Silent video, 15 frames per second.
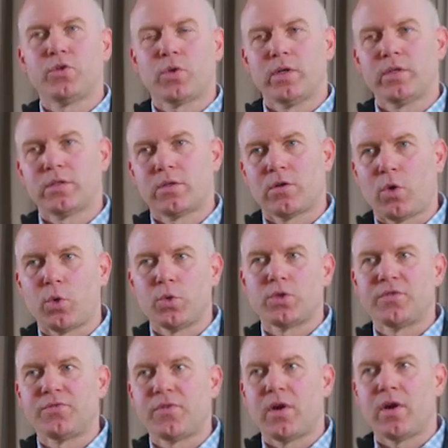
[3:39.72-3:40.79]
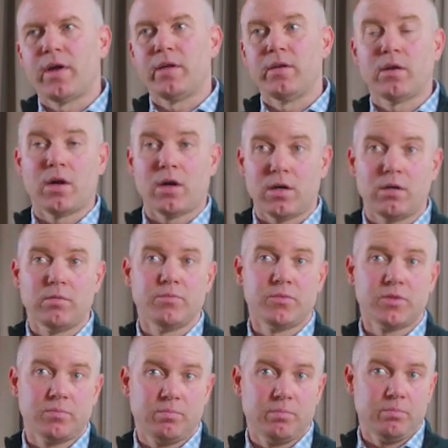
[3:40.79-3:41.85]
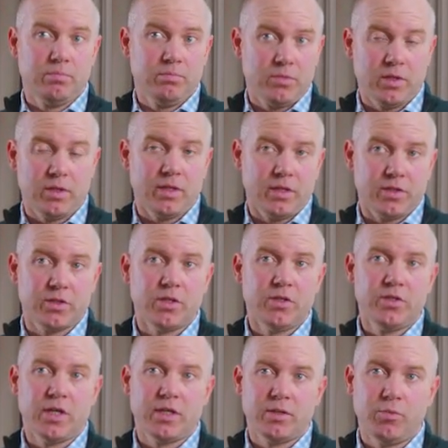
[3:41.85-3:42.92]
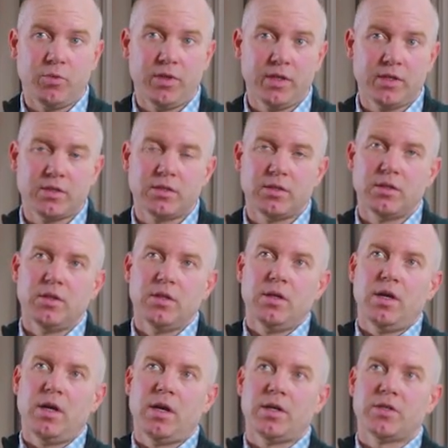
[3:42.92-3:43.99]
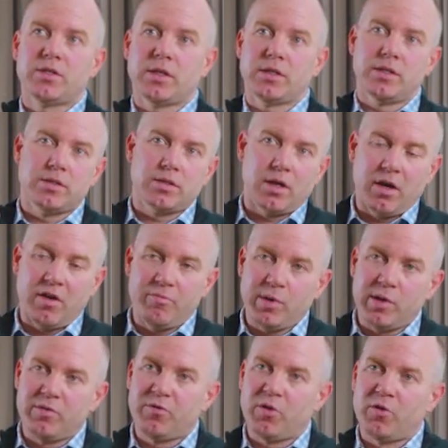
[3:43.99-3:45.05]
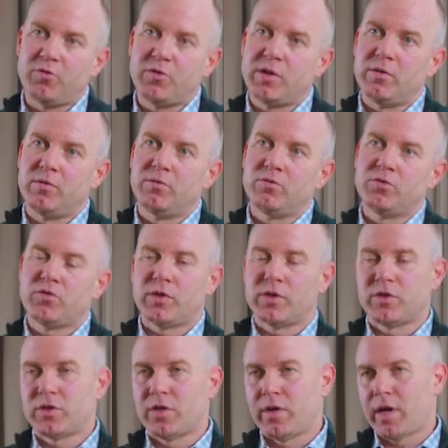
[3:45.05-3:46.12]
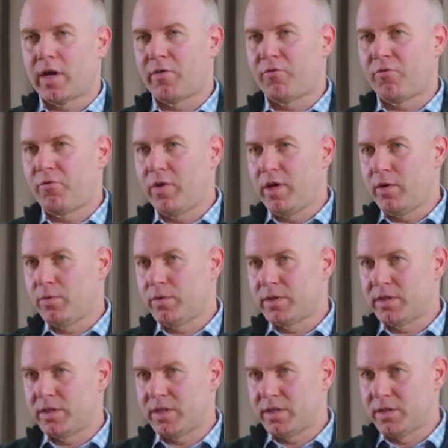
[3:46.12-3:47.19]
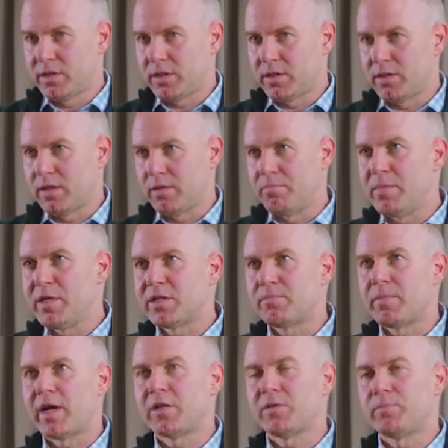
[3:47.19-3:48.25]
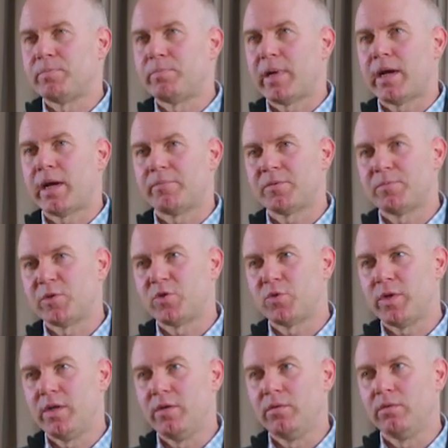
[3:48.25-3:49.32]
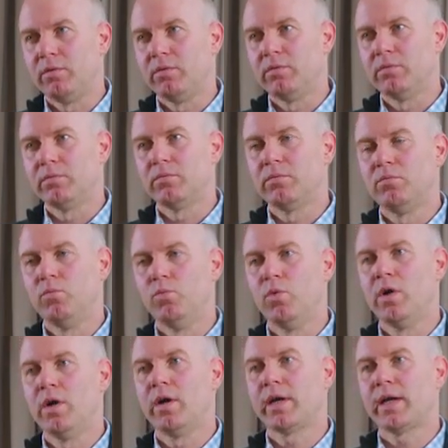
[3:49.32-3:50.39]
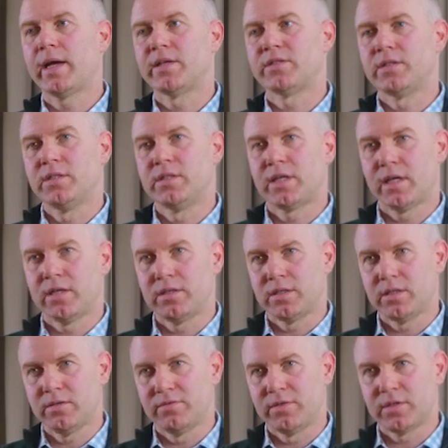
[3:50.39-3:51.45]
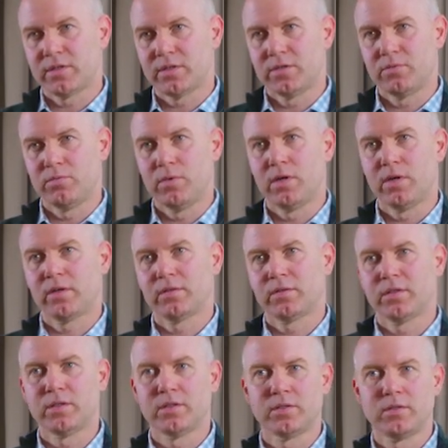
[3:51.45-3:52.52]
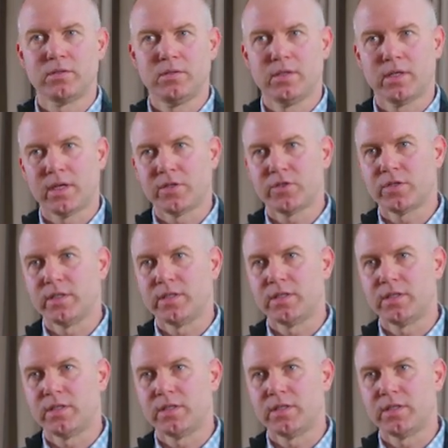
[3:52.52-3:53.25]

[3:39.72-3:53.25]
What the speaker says: trying to quantify harms that are associated with it. Studies that I've been involved in trying to show how frequent it is and the mismatch perhaps between work as intended versus work that is actually